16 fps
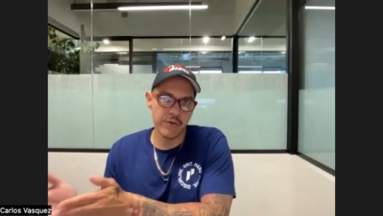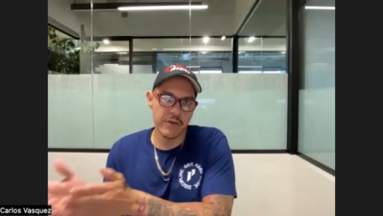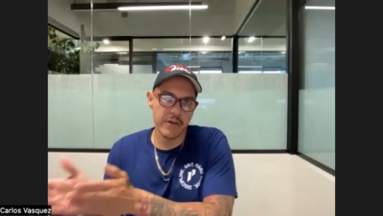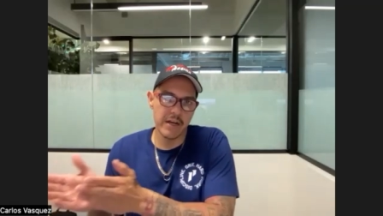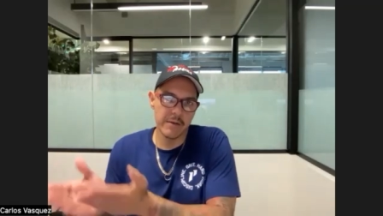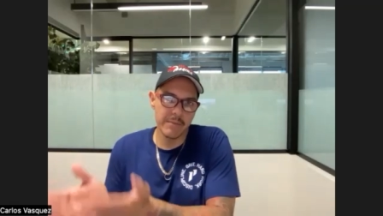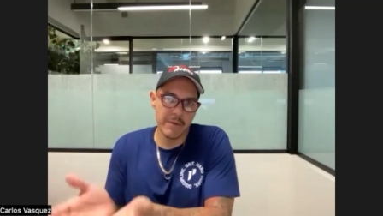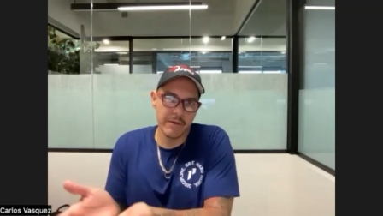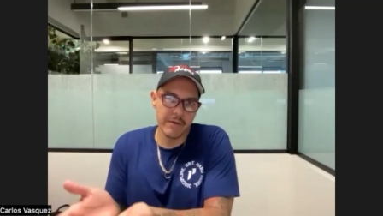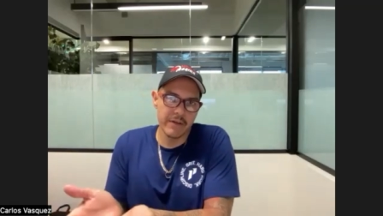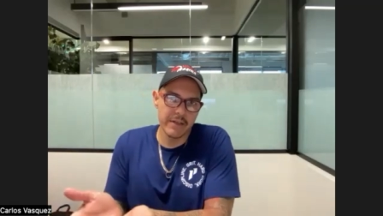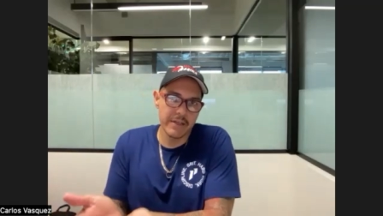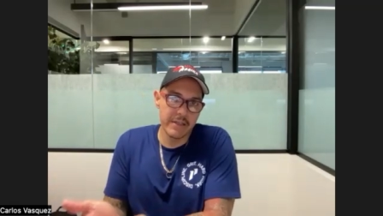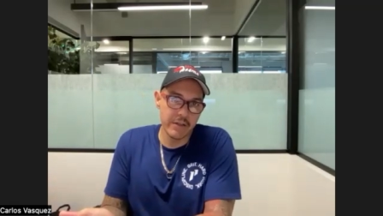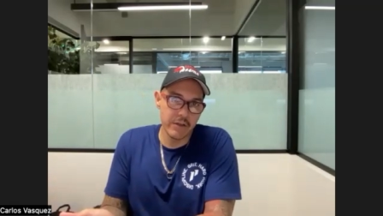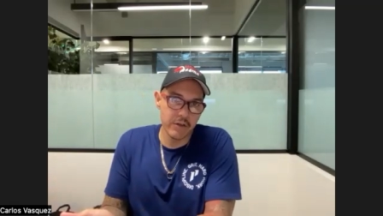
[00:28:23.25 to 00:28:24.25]
Or you're not going to be able to
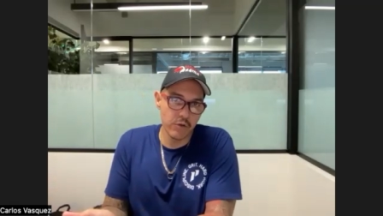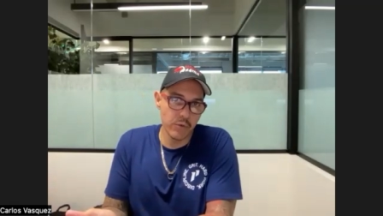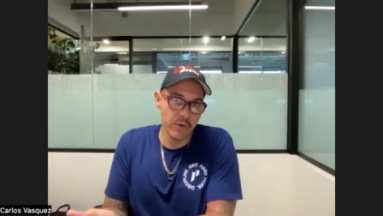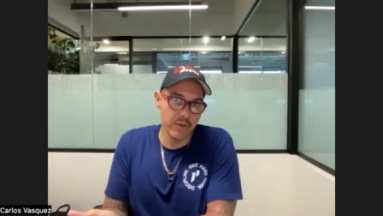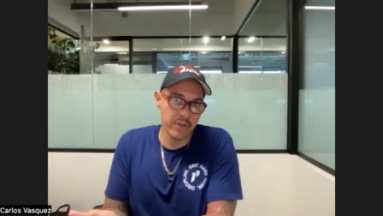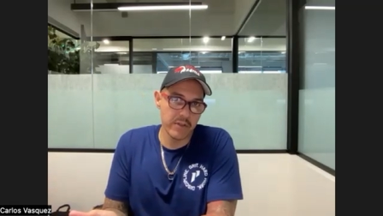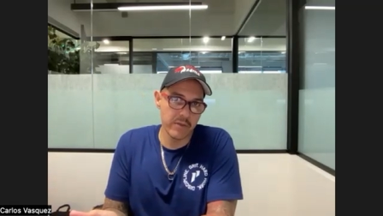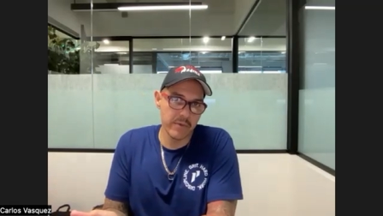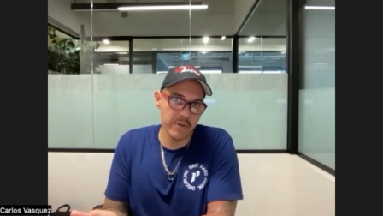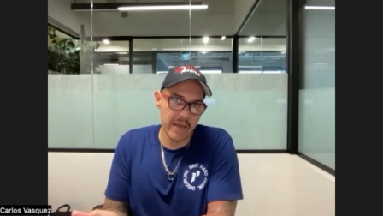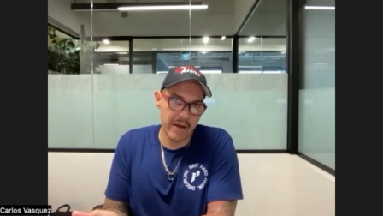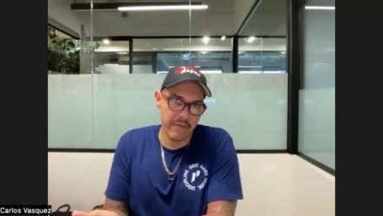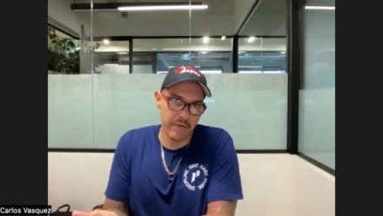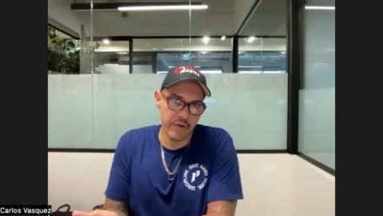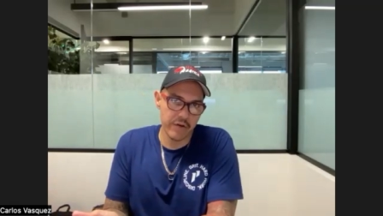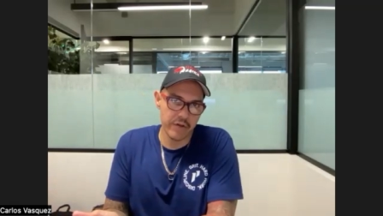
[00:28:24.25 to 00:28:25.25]
deal with some of the
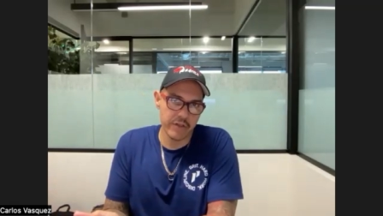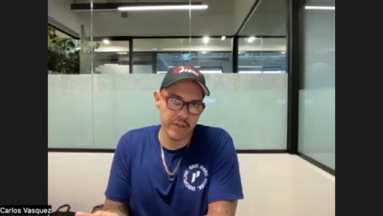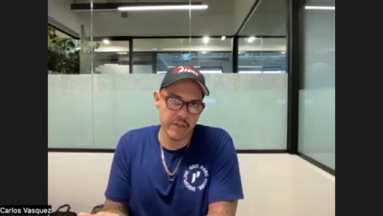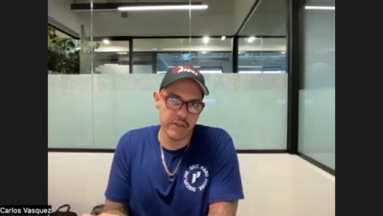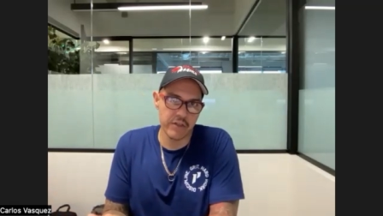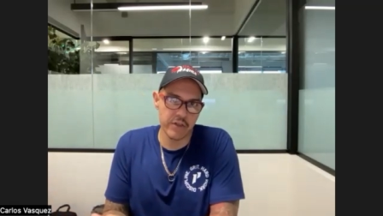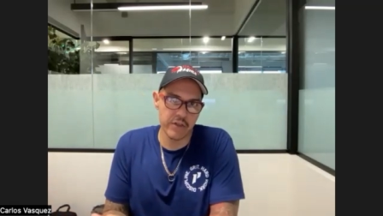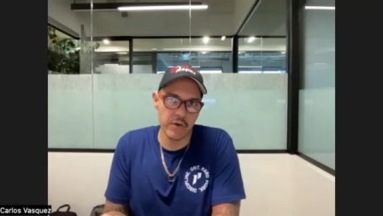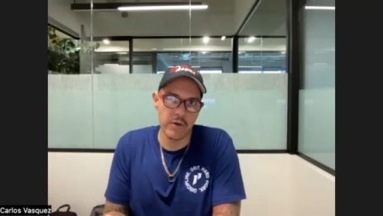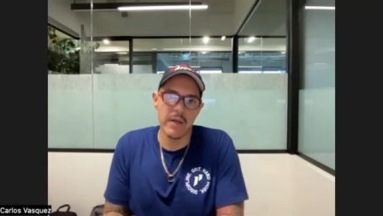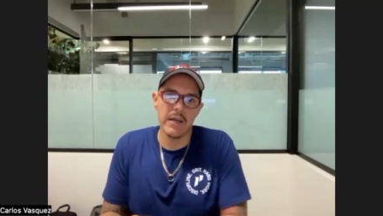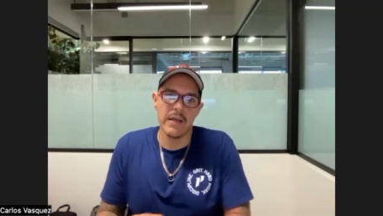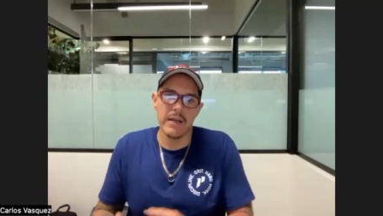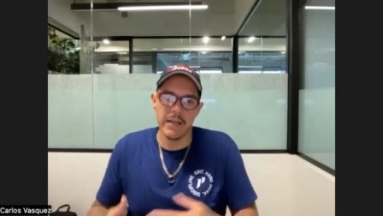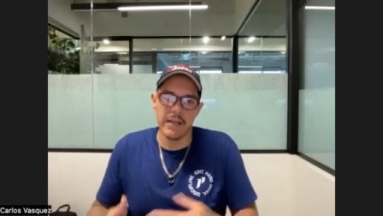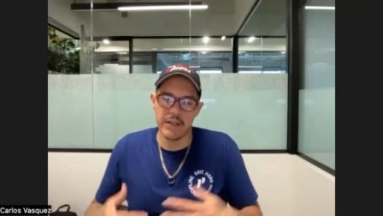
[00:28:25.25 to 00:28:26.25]
adversity. So
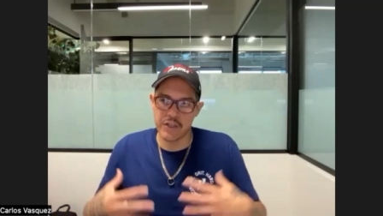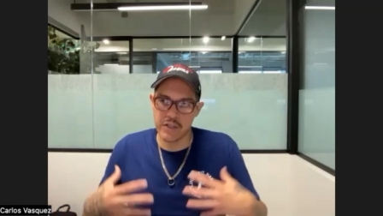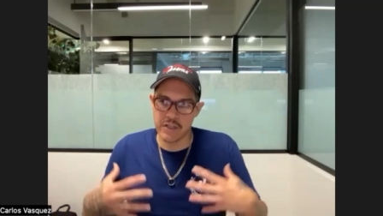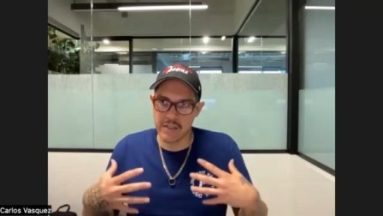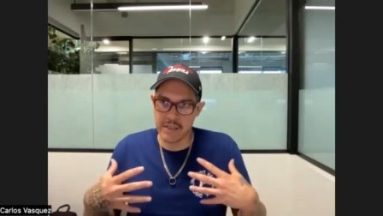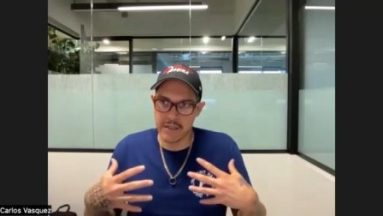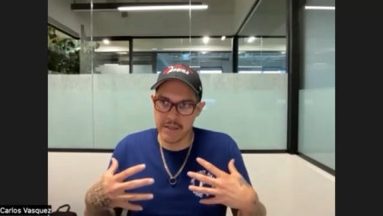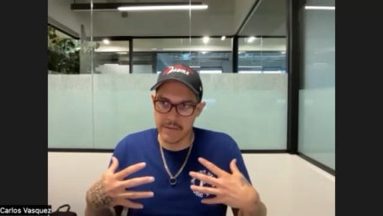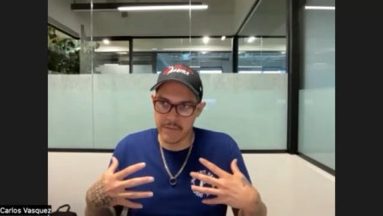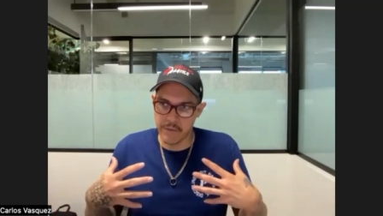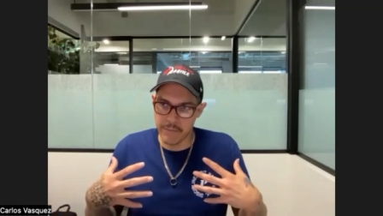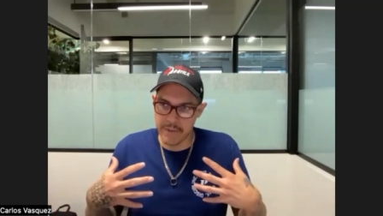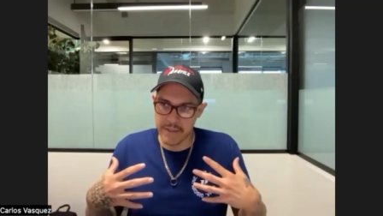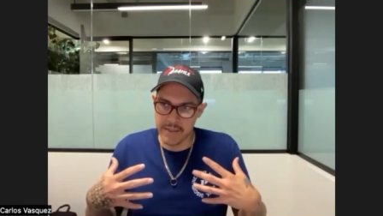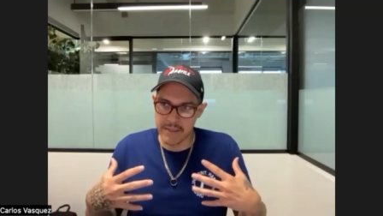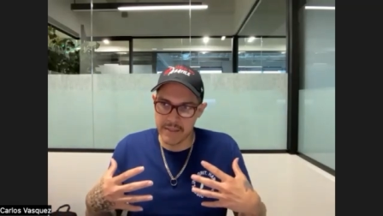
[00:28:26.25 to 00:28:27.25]
it's just for
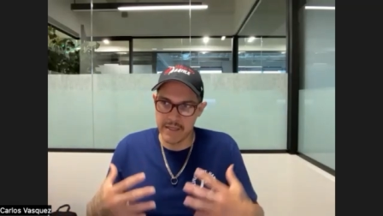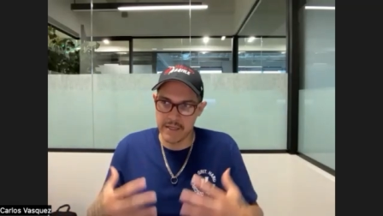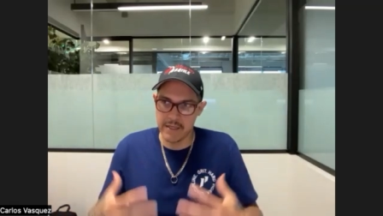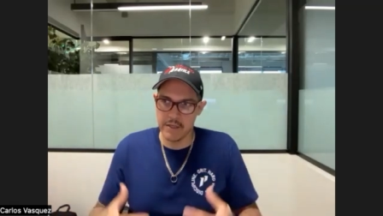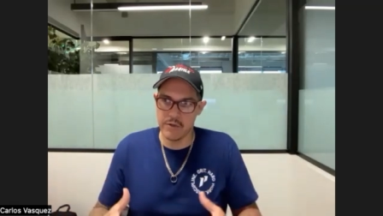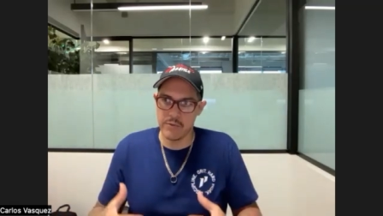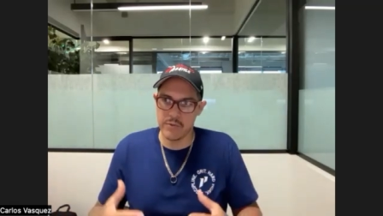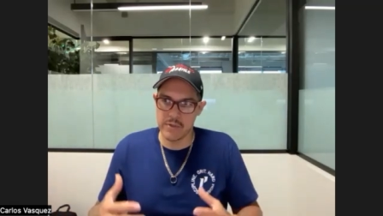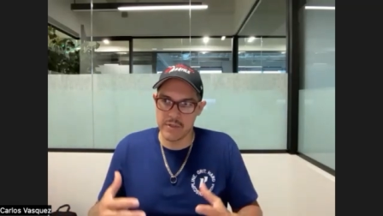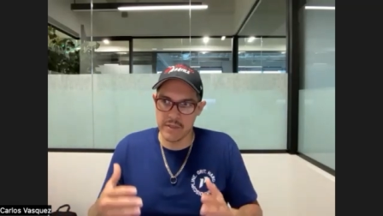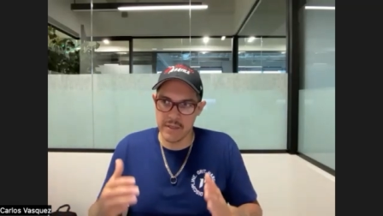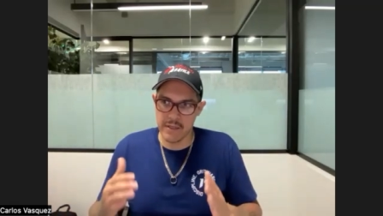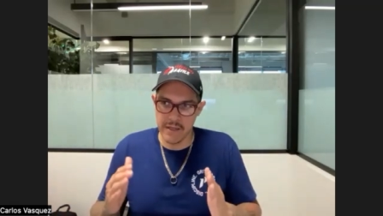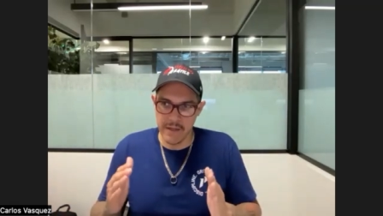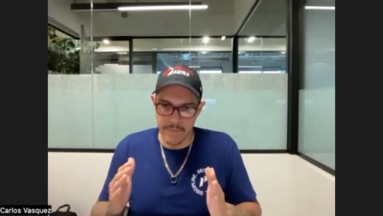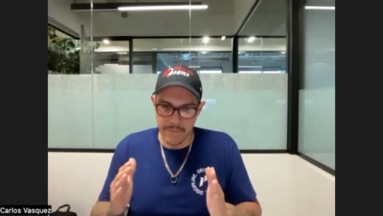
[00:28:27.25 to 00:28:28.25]
me
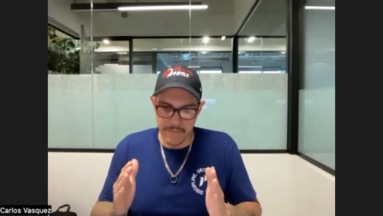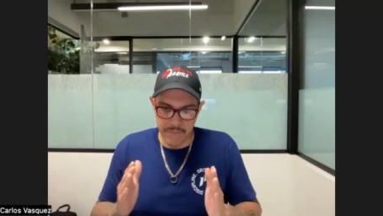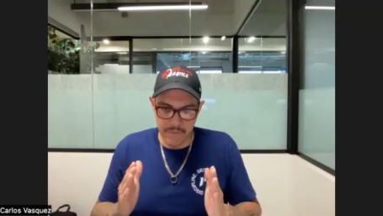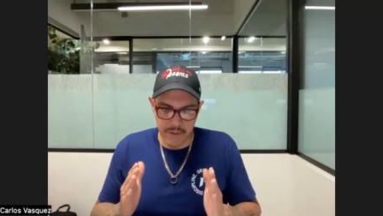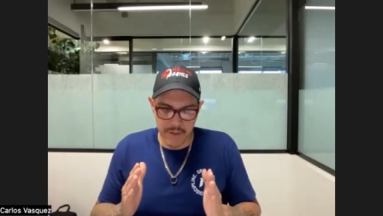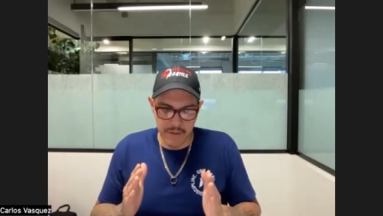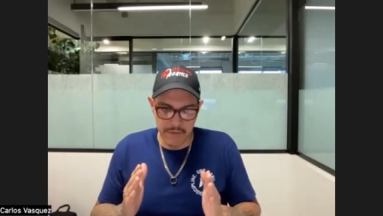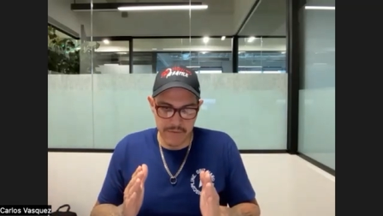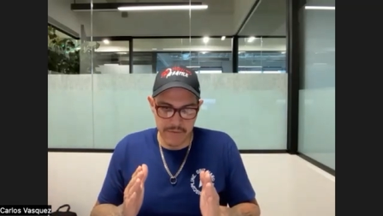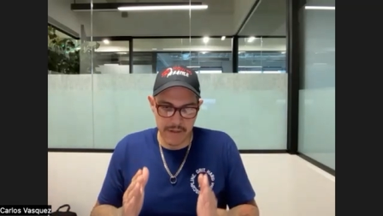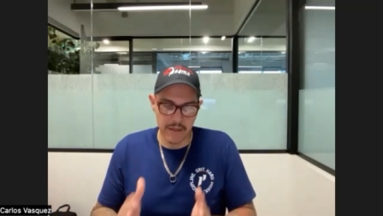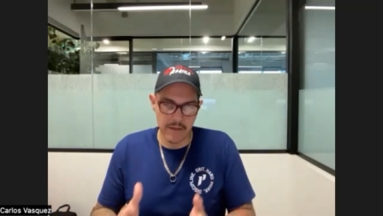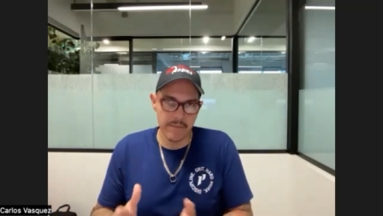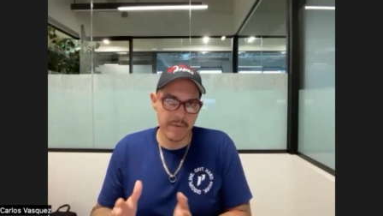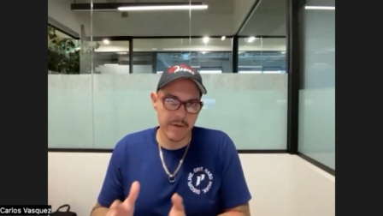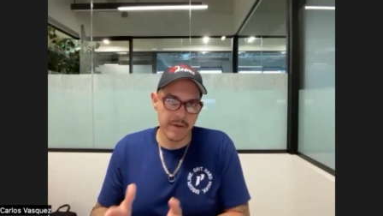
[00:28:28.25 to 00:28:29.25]
continuously to develop